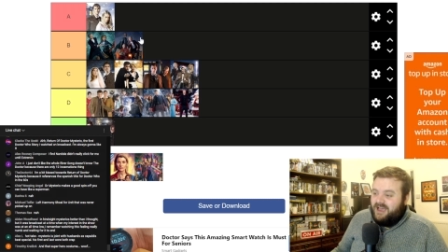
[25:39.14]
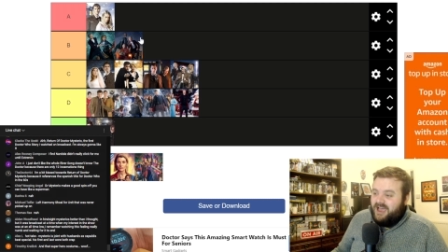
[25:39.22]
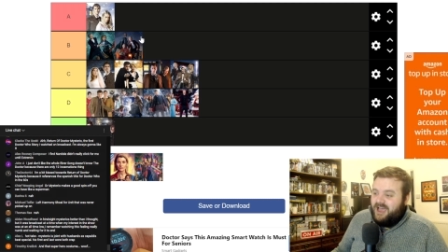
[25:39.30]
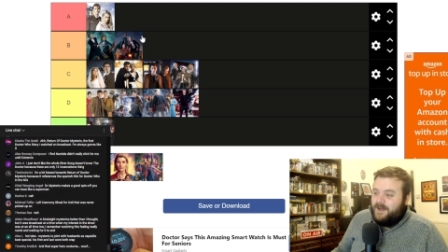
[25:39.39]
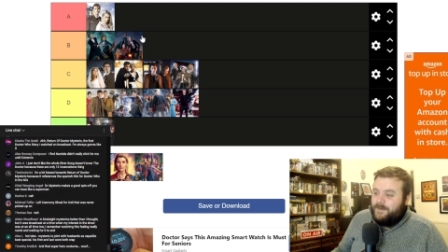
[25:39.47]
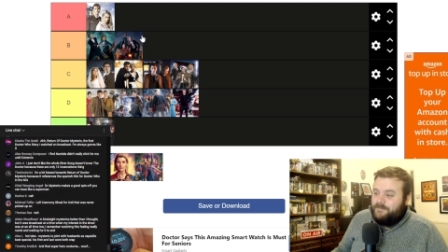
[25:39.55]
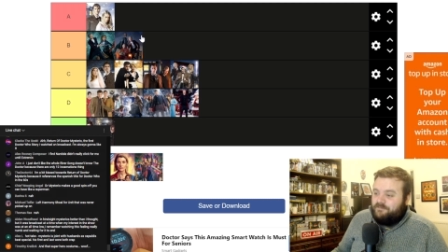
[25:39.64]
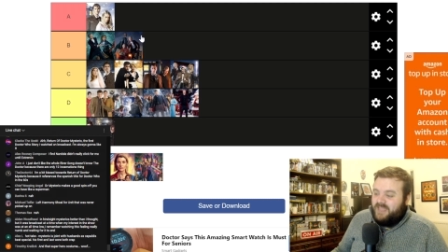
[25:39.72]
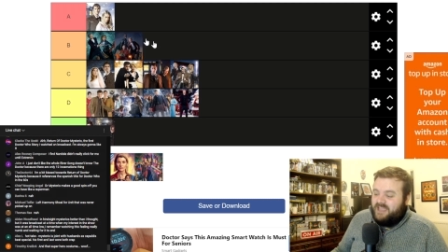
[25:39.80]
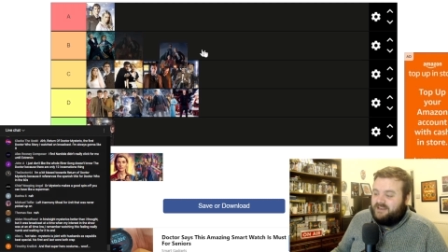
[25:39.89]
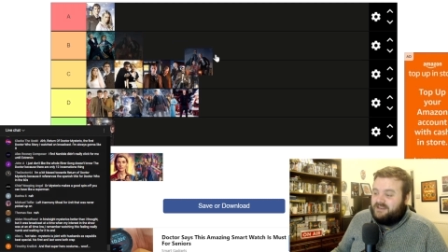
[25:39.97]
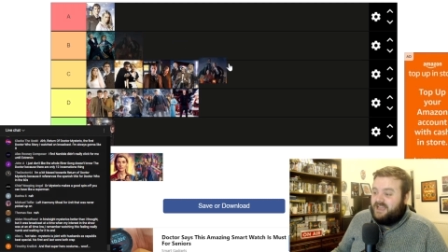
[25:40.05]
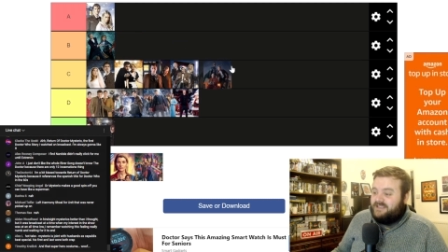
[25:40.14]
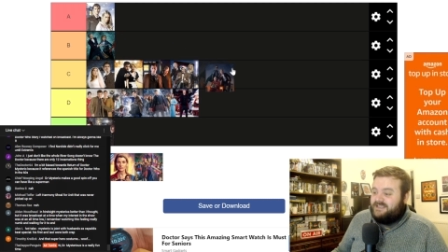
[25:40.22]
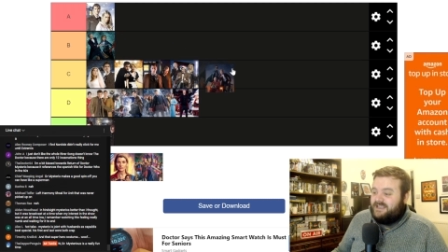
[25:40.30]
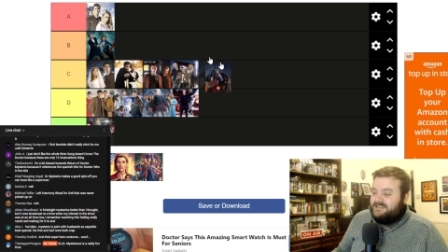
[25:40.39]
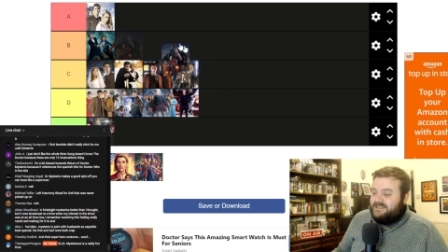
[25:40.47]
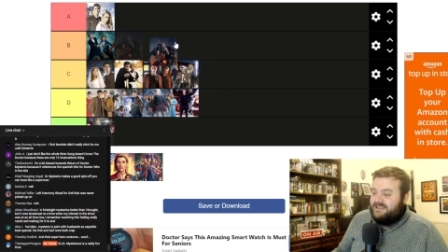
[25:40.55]
um, hidden
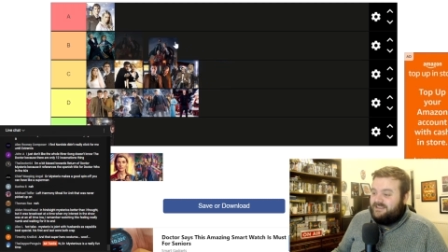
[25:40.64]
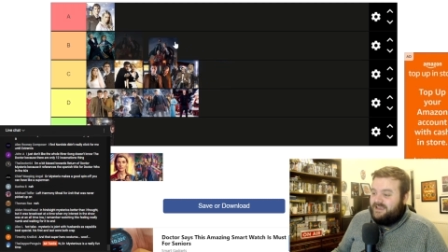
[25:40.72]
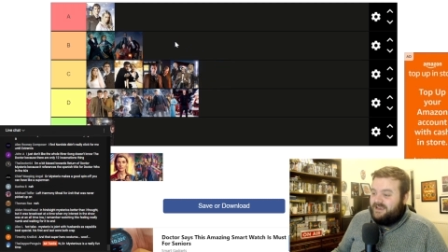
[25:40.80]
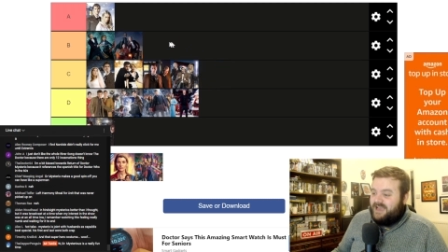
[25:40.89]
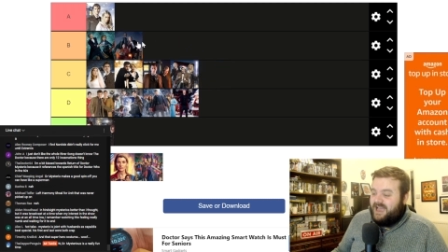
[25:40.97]
identity thing.